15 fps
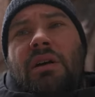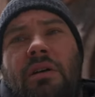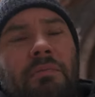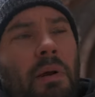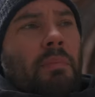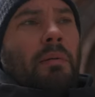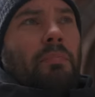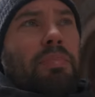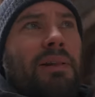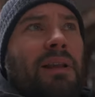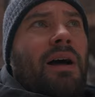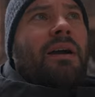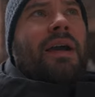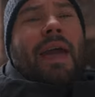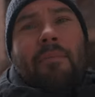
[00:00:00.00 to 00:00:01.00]
Remember,
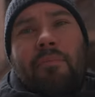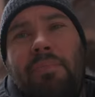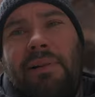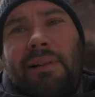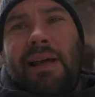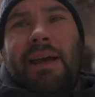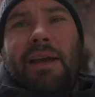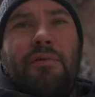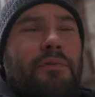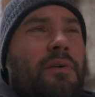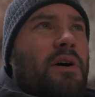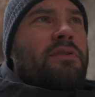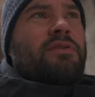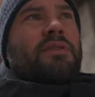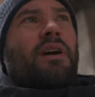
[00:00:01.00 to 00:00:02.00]
plug and play,
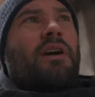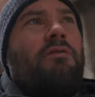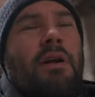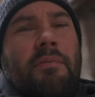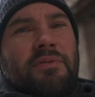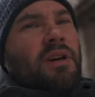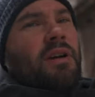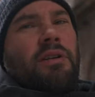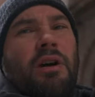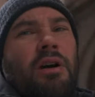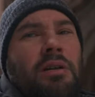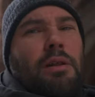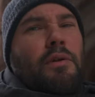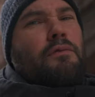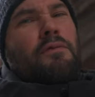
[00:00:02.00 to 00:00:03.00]
39 grams. I can
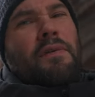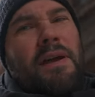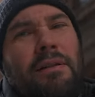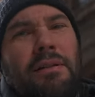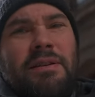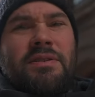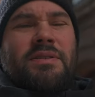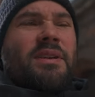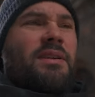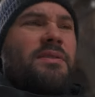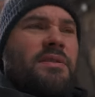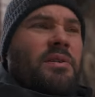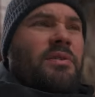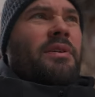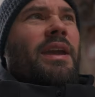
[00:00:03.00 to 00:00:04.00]
hardly feel this thing
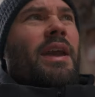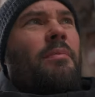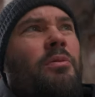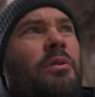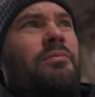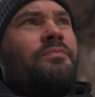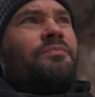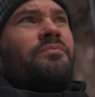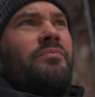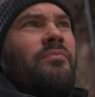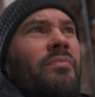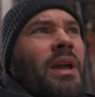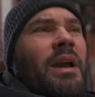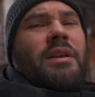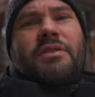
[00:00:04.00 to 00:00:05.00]
is on the camera.
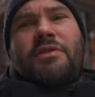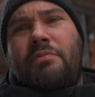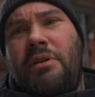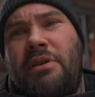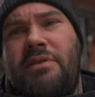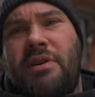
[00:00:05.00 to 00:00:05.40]
And it's really